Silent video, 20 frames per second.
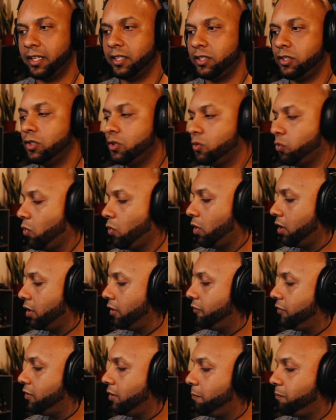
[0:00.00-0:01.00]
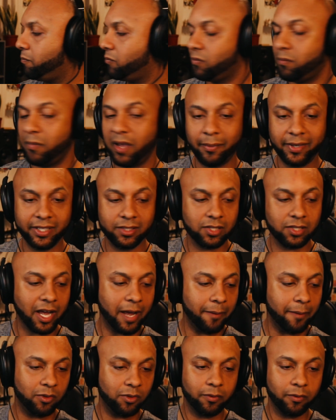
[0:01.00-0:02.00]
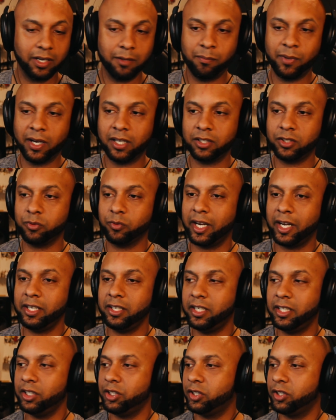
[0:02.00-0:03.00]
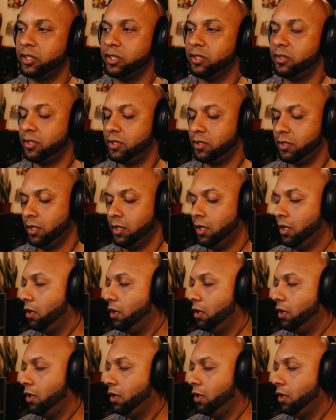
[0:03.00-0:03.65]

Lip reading: this is one of the maybe top 3 best renditions